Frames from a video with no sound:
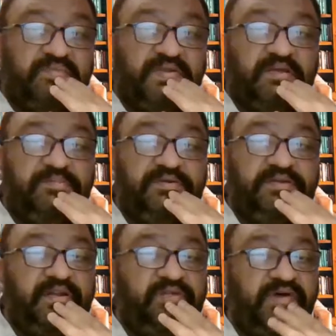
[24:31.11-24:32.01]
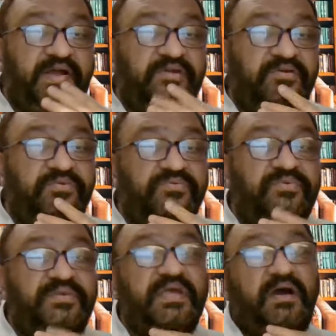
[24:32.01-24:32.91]
were completed in 1 to
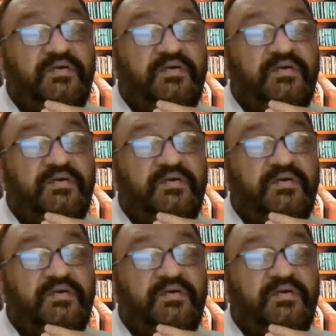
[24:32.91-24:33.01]
3